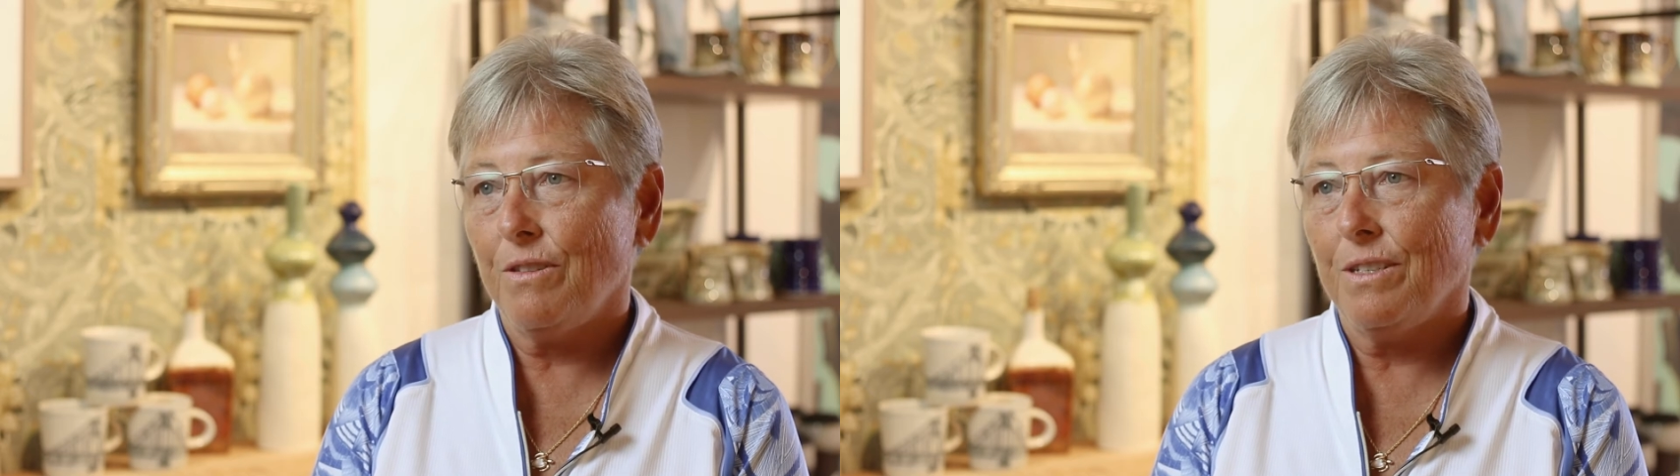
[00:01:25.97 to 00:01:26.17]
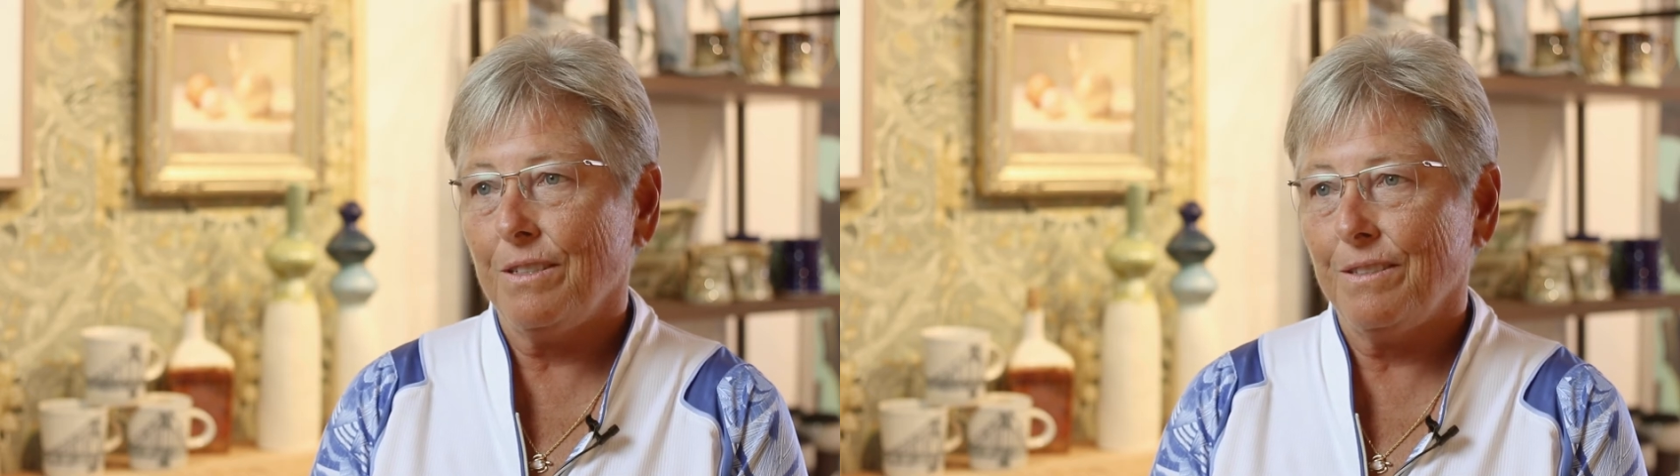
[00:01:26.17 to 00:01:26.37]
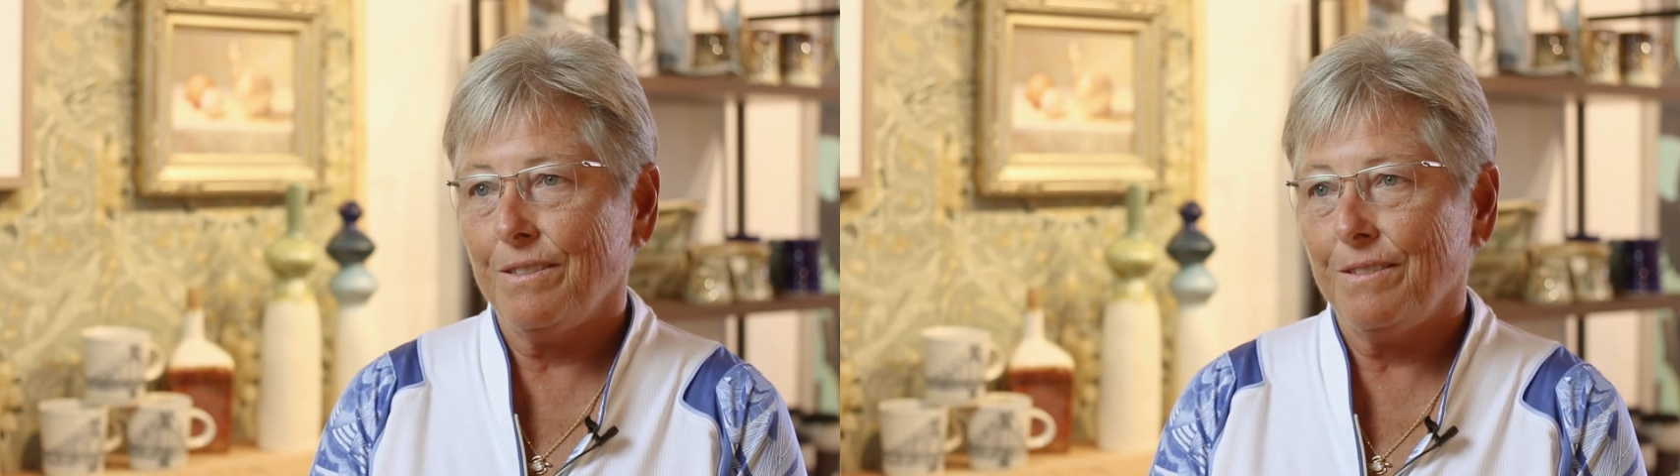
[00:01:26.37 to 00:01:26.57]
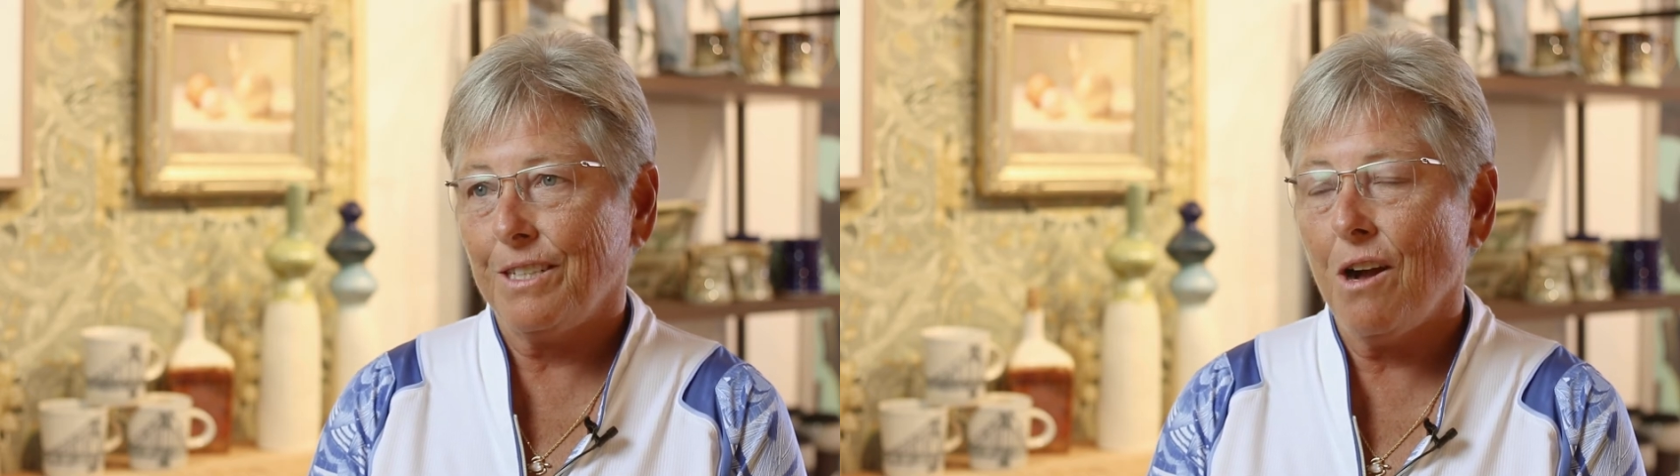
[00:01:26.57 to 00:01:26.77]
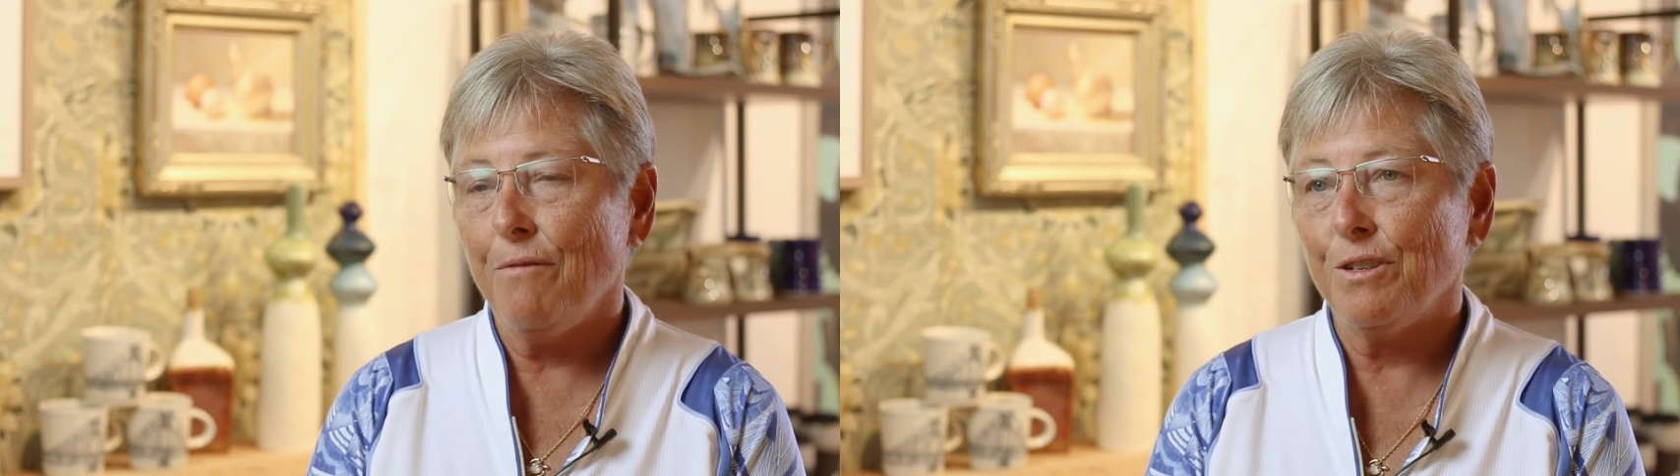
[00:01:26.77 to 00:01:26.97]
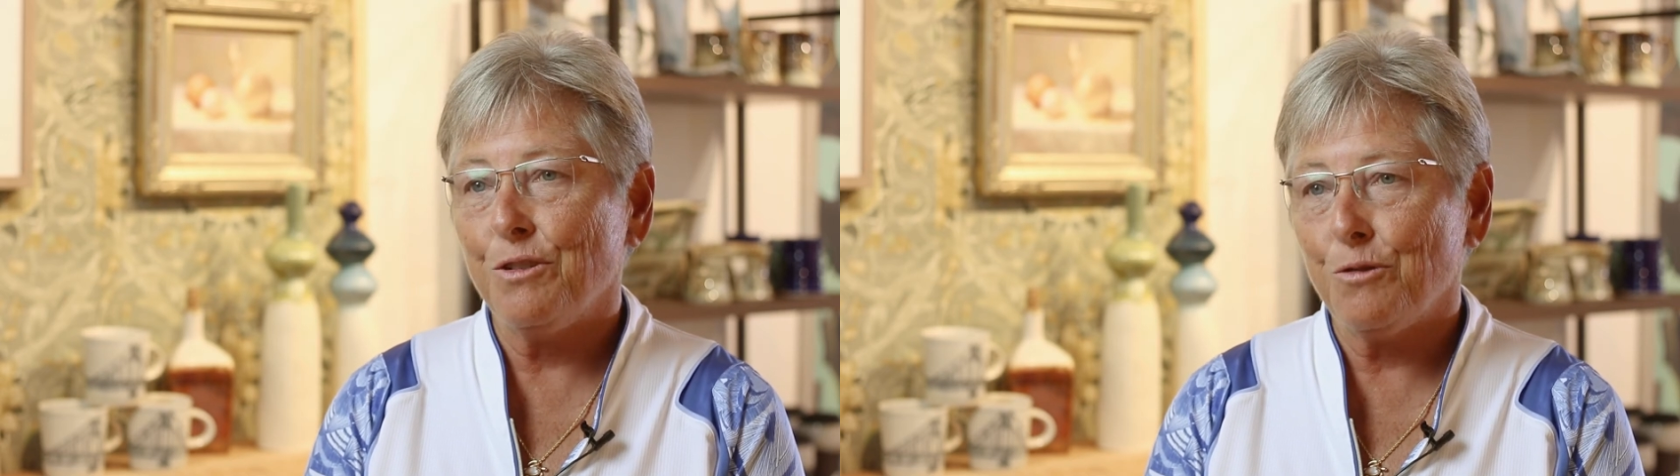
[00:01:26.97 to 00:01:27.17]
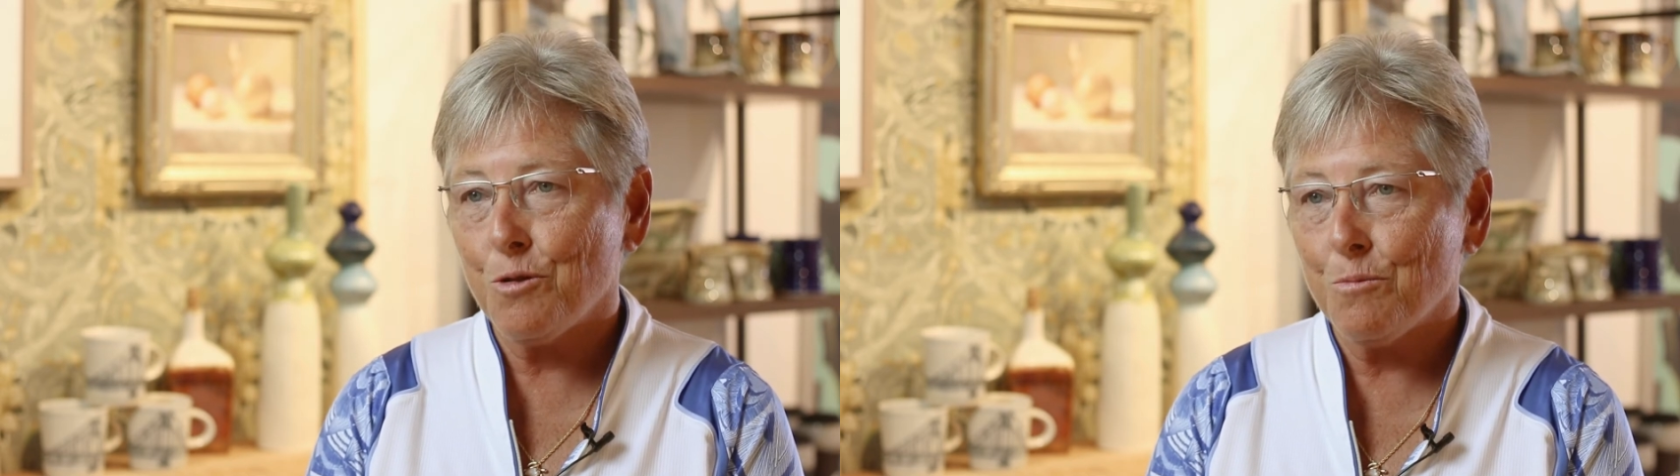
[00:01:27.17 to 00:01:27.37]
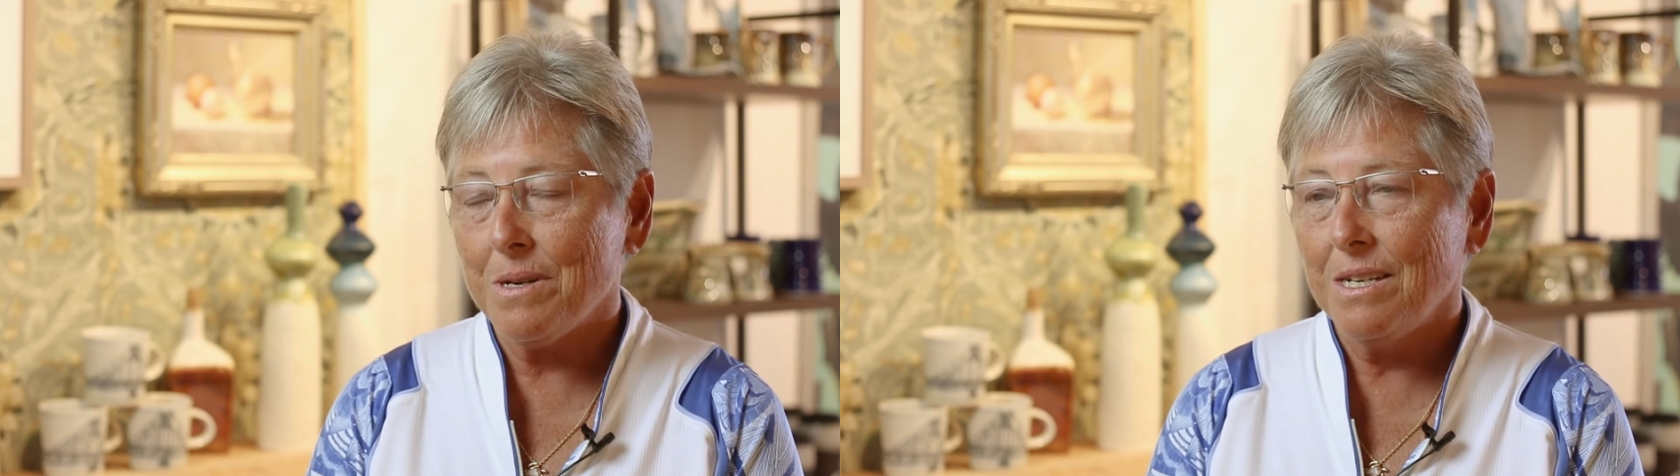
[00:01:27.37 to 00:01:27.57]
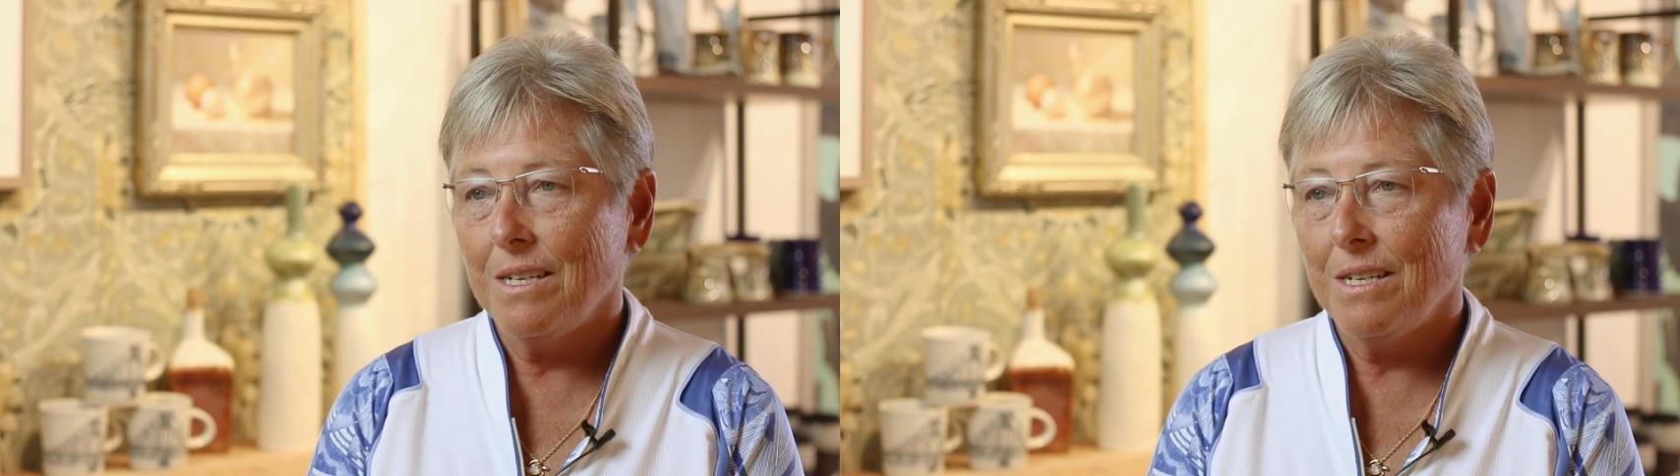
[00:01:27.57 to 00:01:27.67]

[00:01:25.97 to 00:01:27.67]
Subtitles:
the conference room